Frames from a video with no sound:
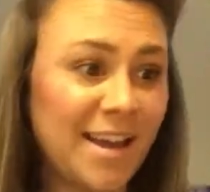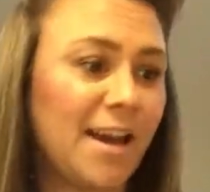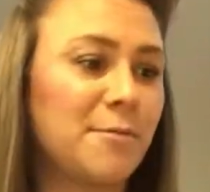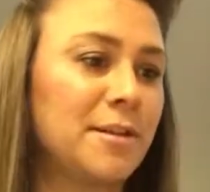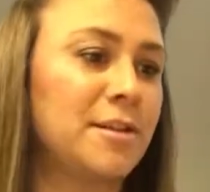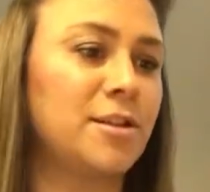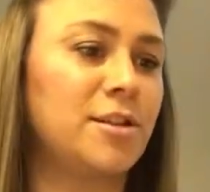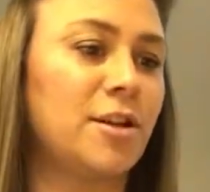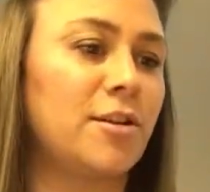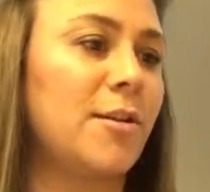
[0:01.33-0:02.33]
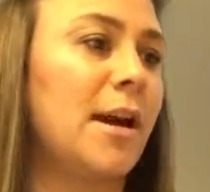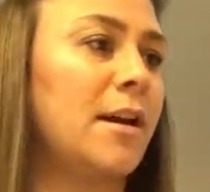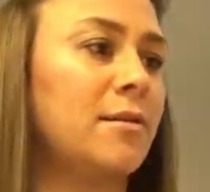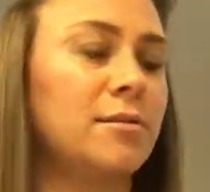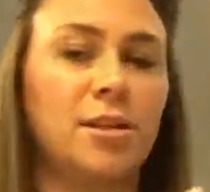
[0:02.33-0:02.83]
I wanted to show you
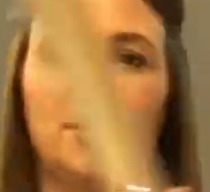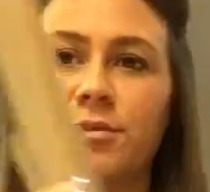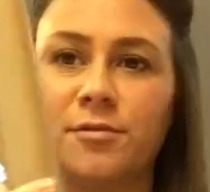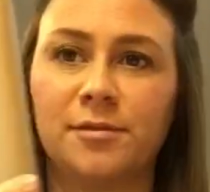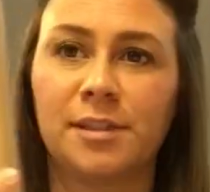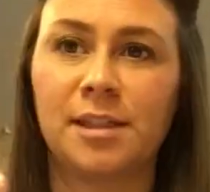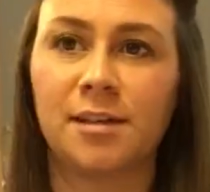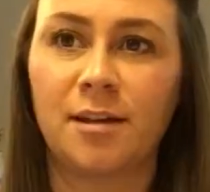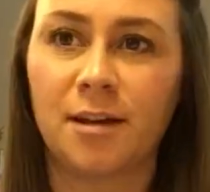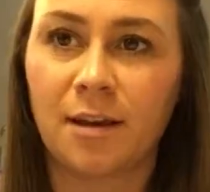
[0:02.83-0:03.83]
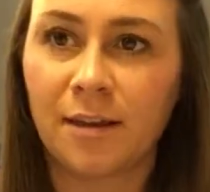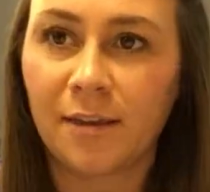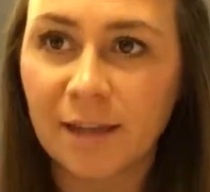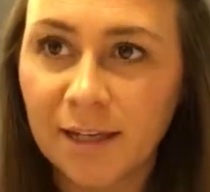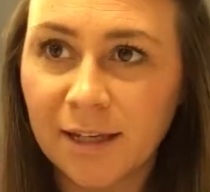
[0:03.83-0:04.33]
how to use
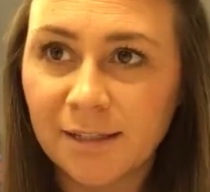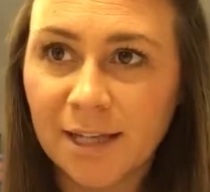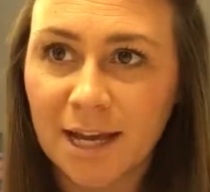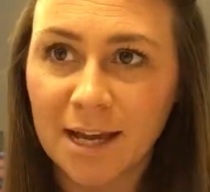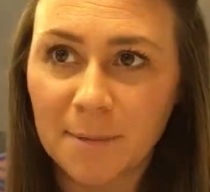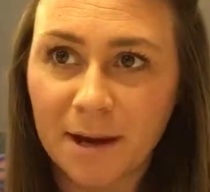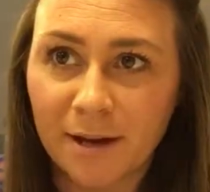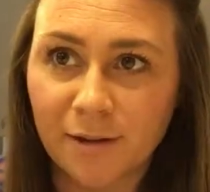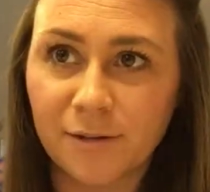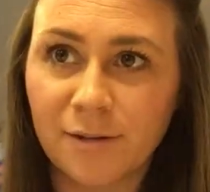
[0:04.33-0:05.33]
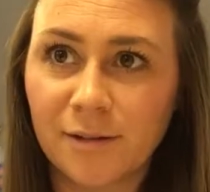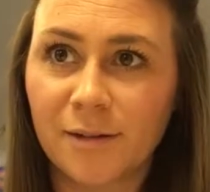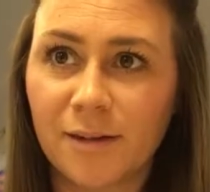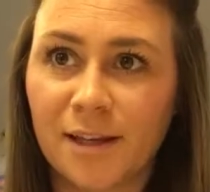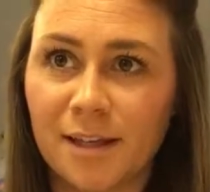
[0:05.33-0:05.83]
the Tyme Iron,
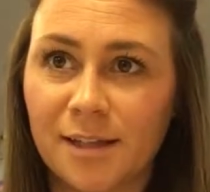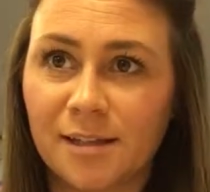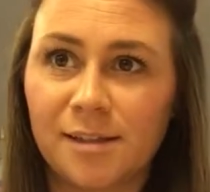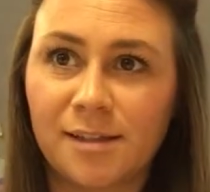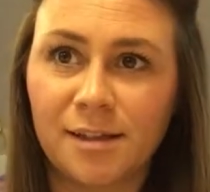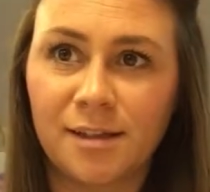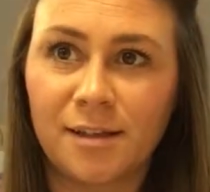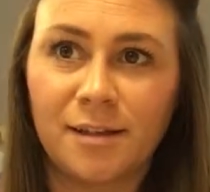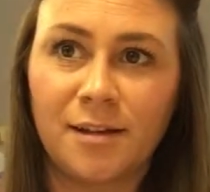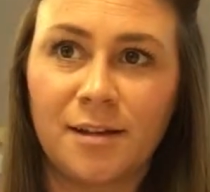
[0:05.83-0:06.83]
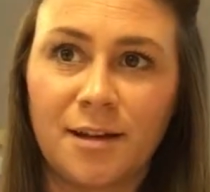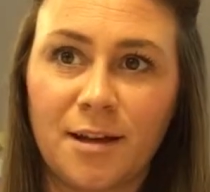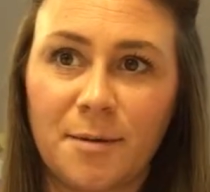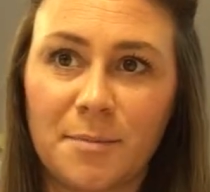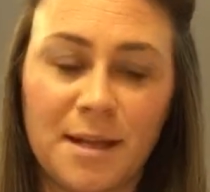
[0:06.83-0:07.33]
this
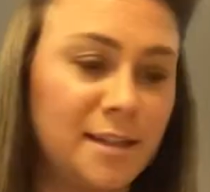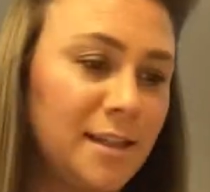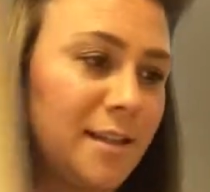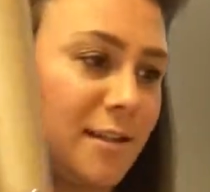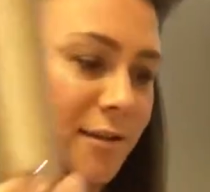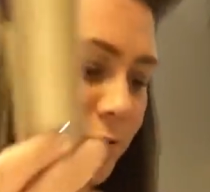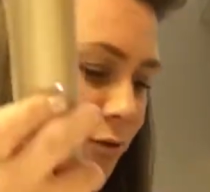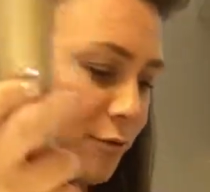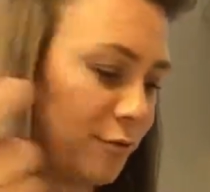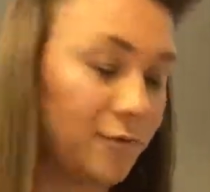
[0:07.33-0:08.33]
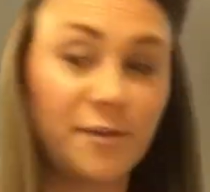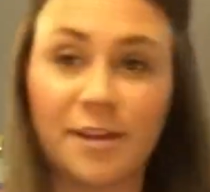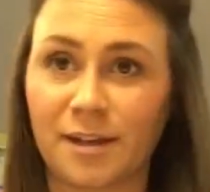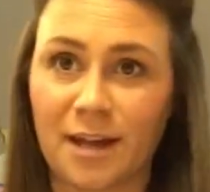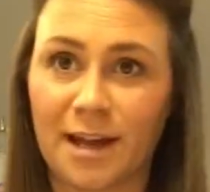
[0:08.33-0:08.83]
amazing little tool
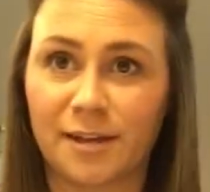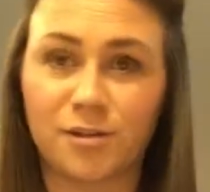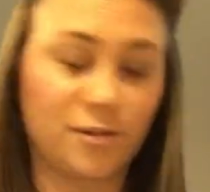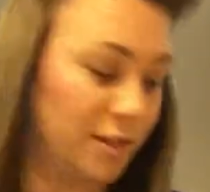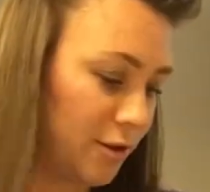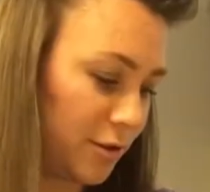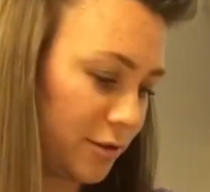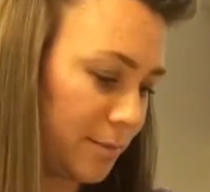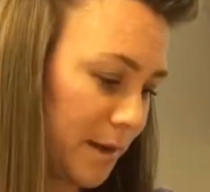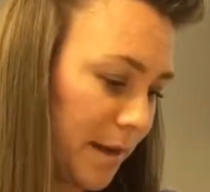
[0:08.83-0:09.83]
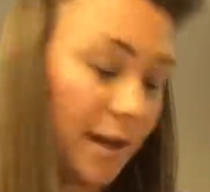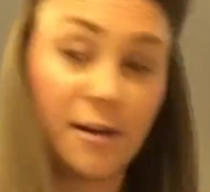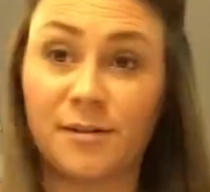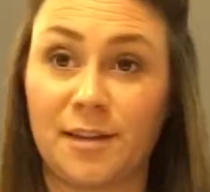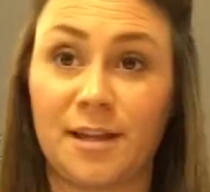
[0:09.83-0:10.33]
that actually curls my
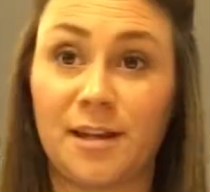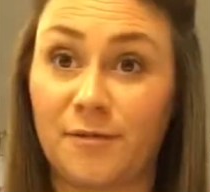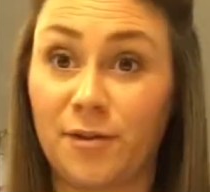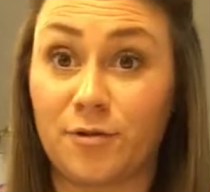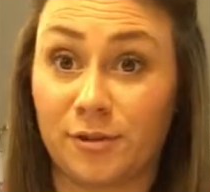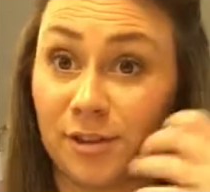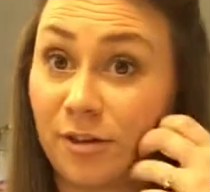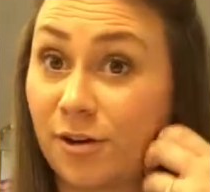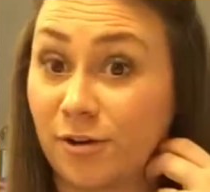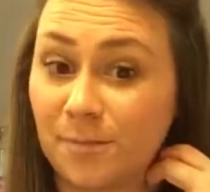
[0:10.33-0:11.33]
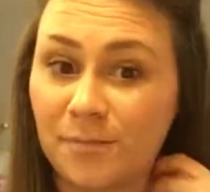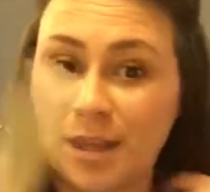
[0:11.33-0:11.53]
hair that never holds a curl.